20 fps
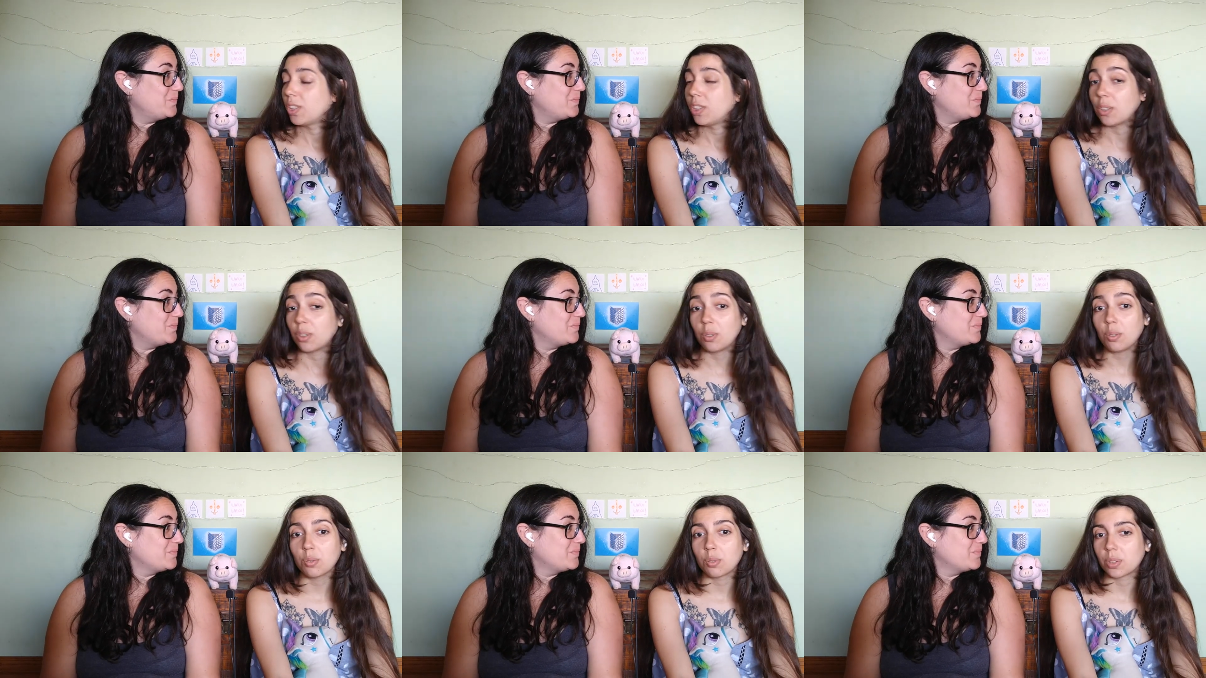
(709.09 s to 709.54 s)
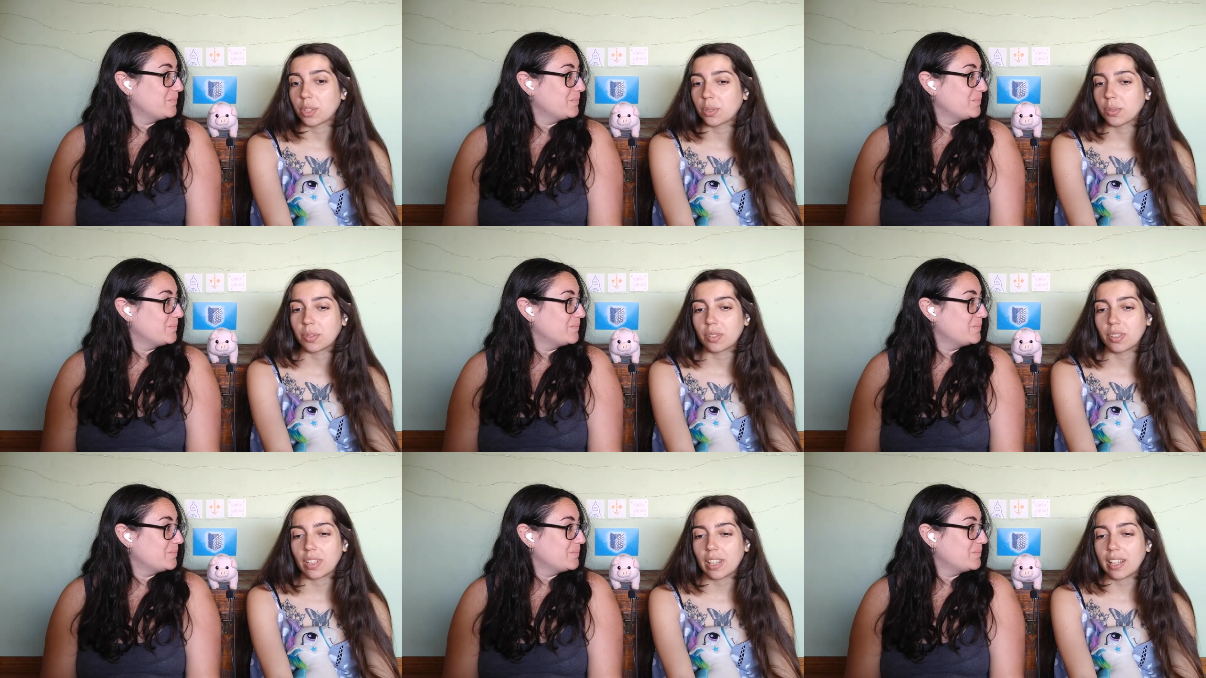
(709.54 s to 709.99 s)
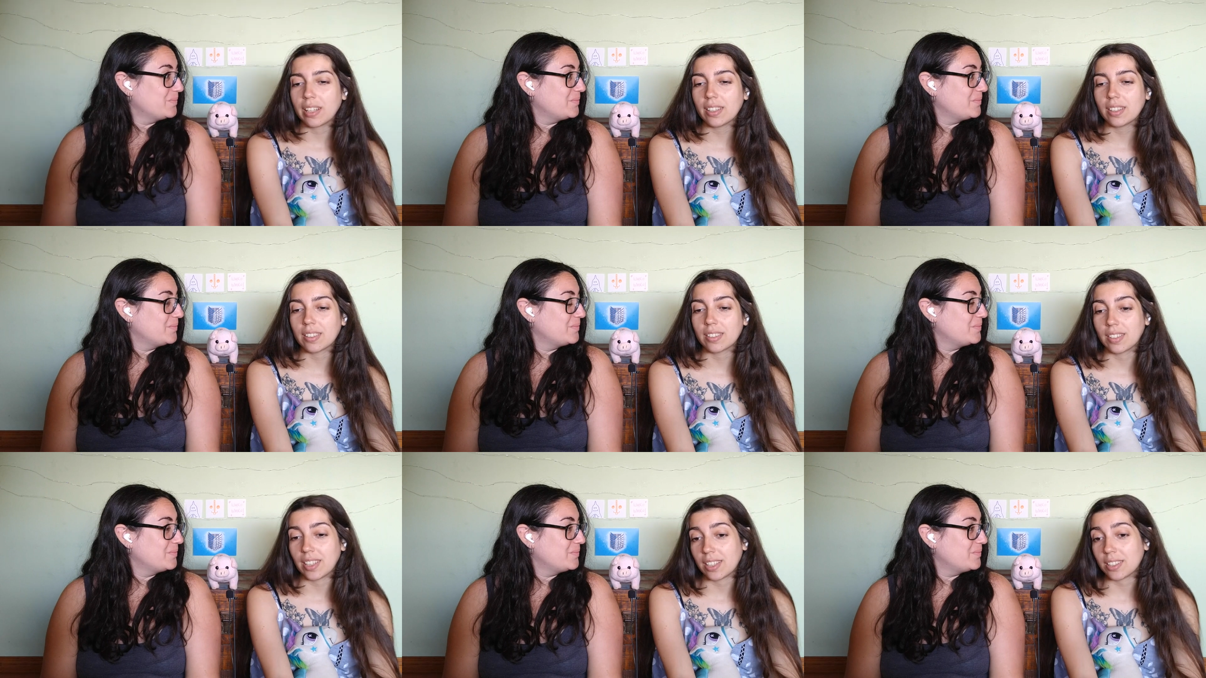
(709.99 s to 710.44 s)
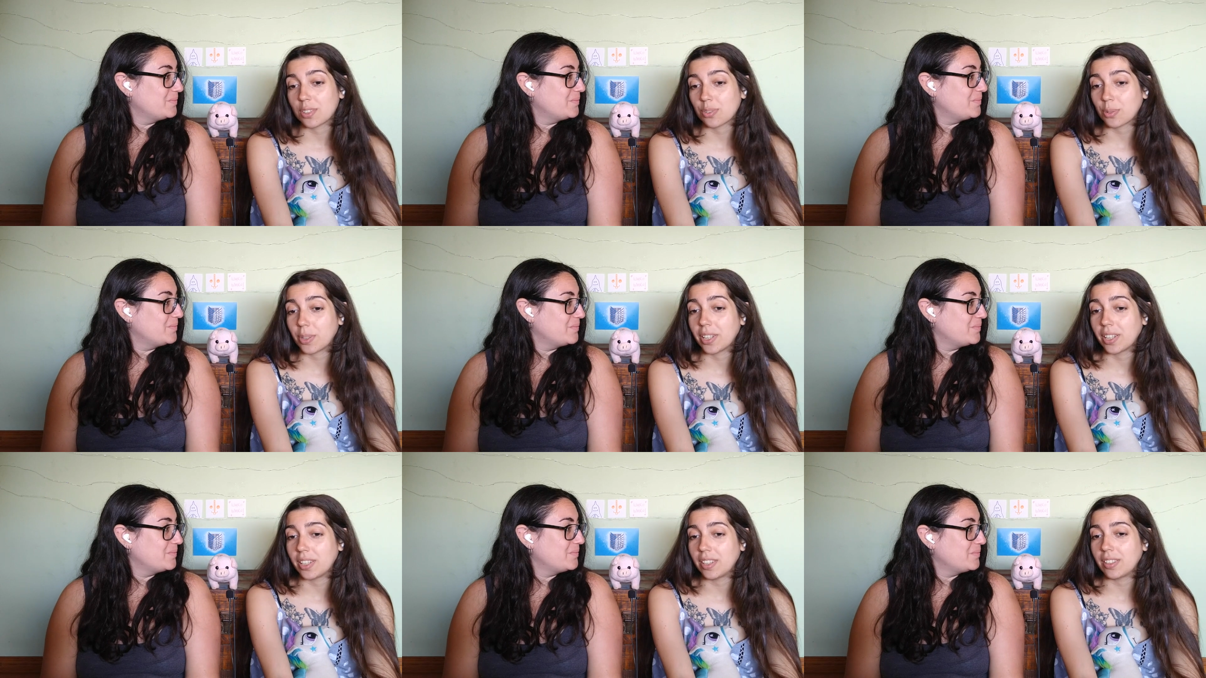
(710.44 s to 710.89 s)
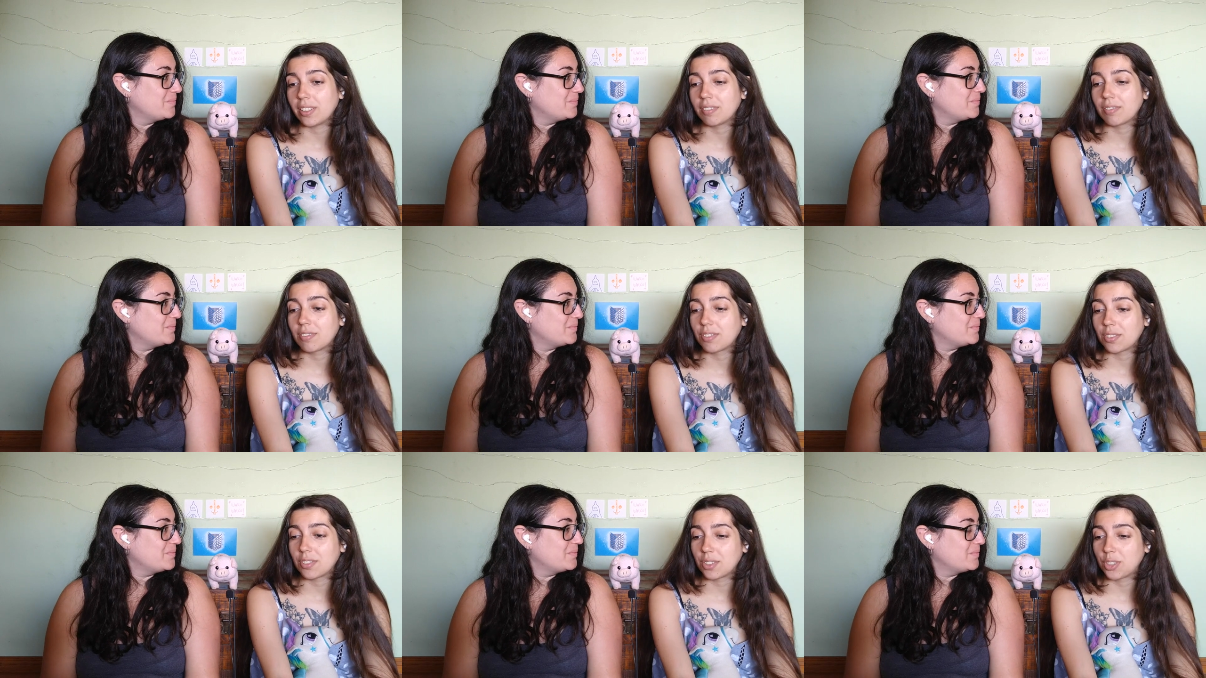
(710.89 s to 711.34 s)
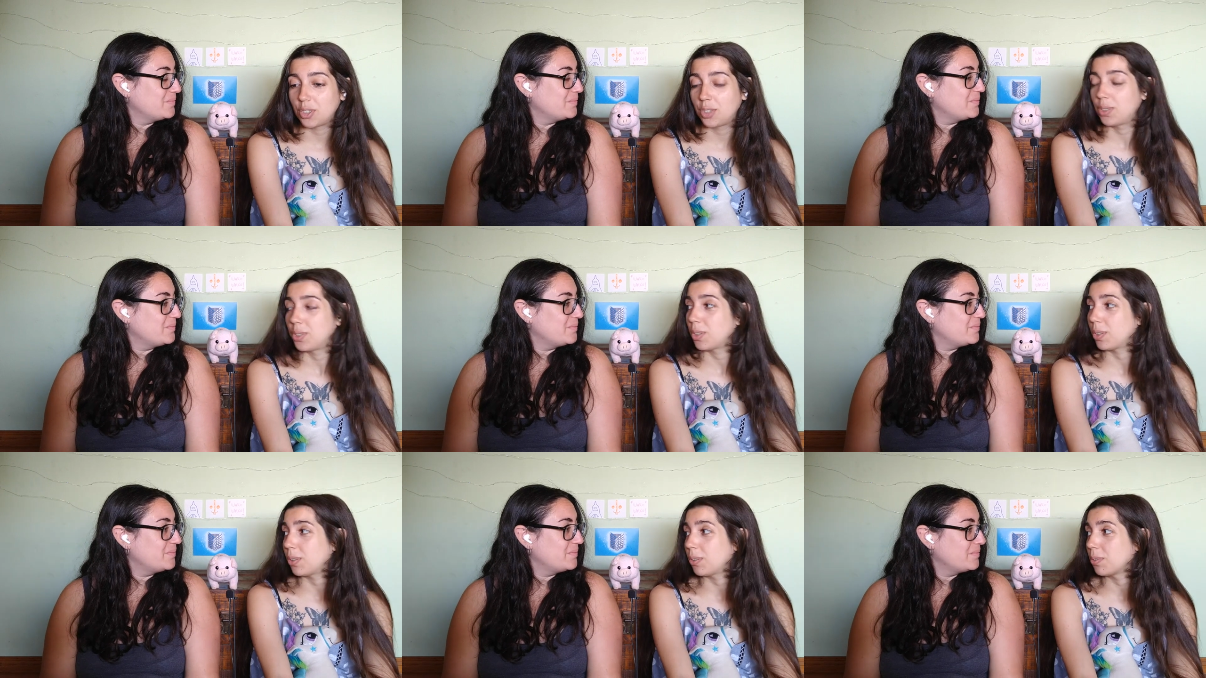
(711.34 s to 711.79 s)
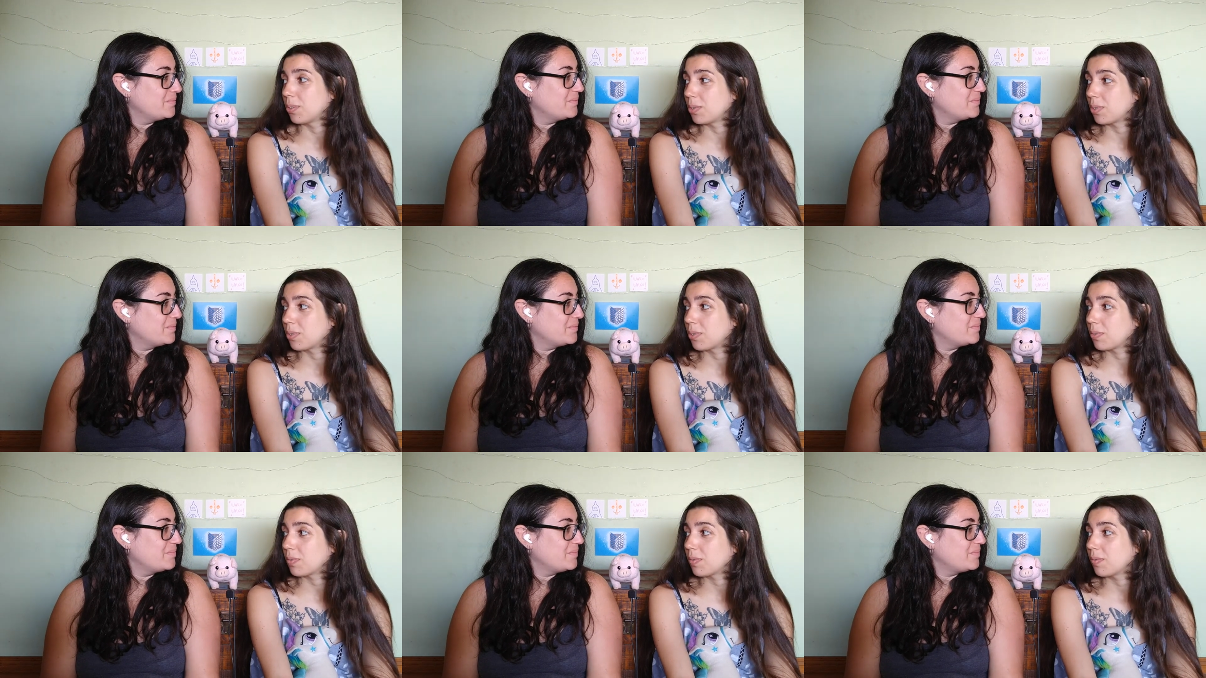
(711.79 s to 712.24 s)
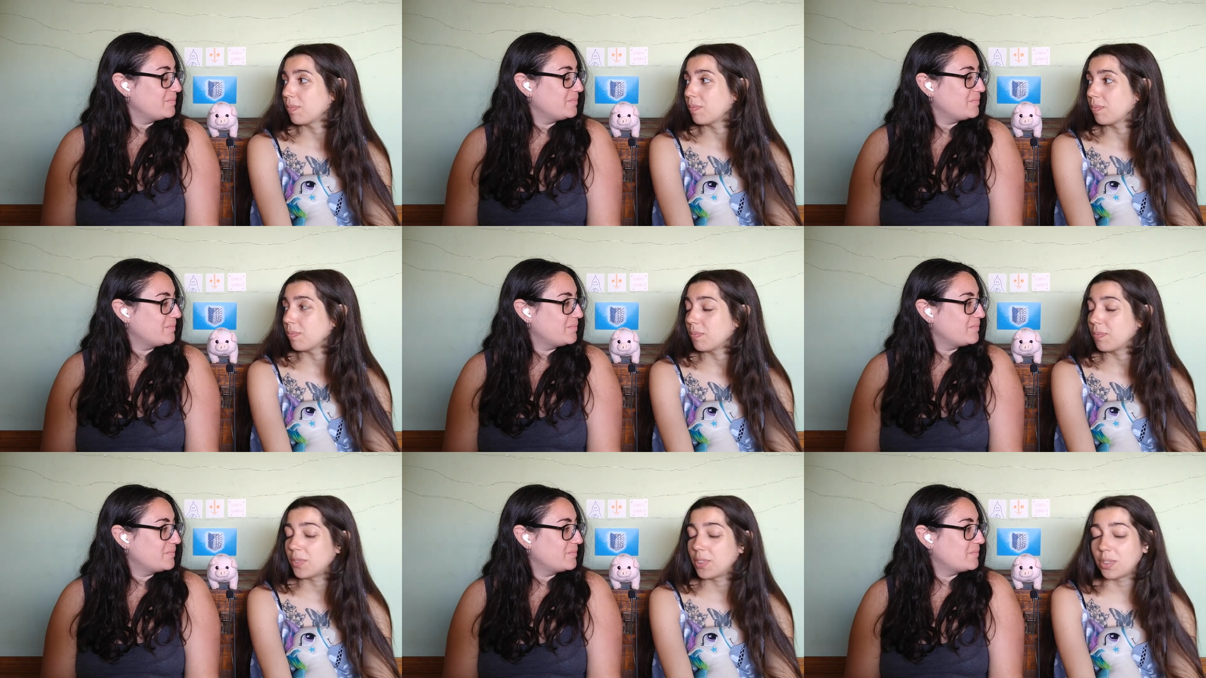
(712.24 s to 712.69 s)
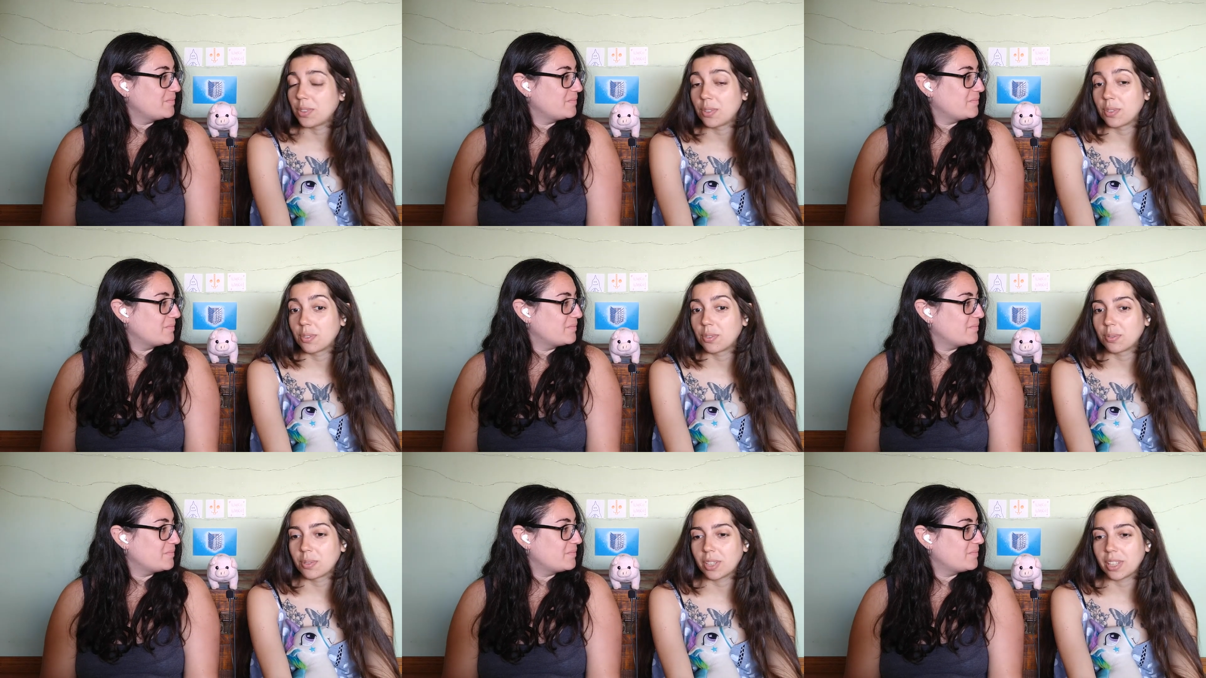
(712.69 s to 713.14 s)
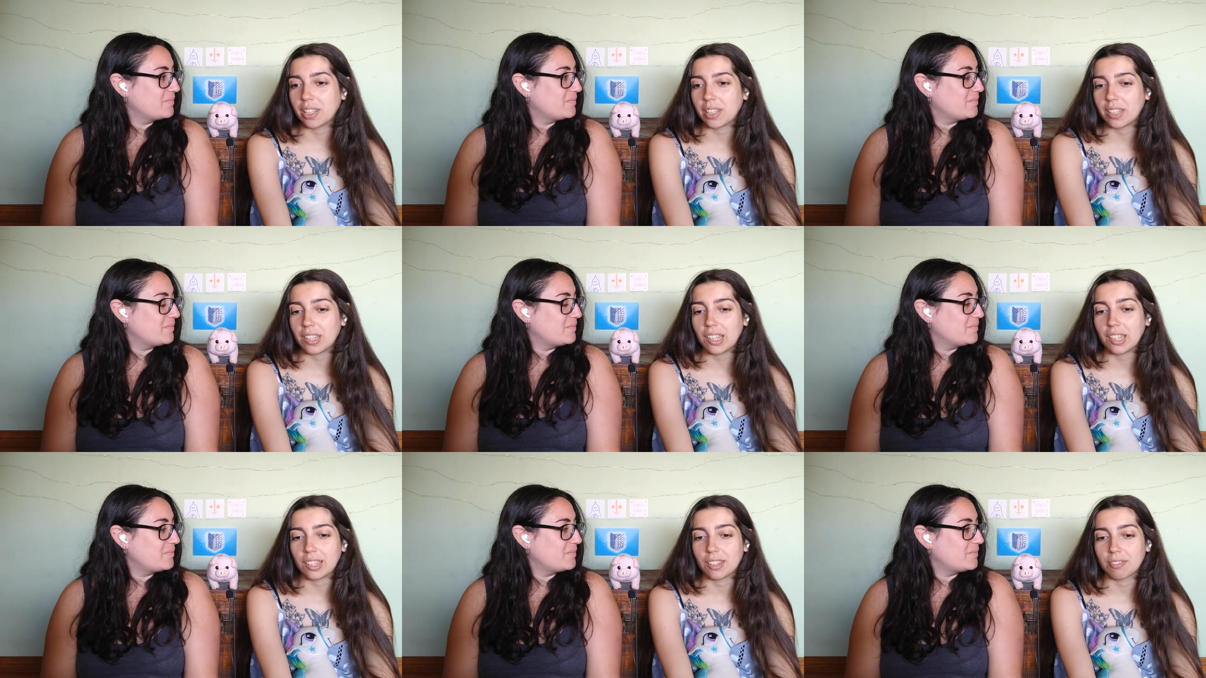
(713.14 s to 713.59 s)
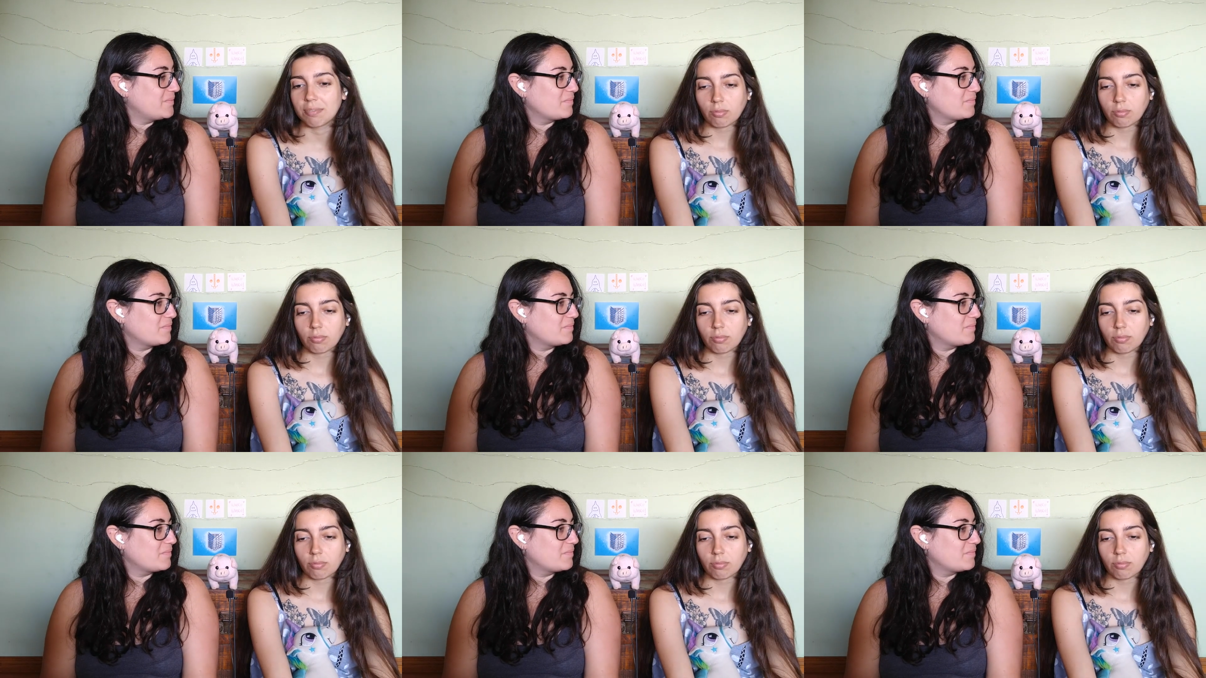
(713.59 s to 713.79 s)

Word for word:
Speaker 1: No, he wouldn't like it. That's why he chose to do what he did.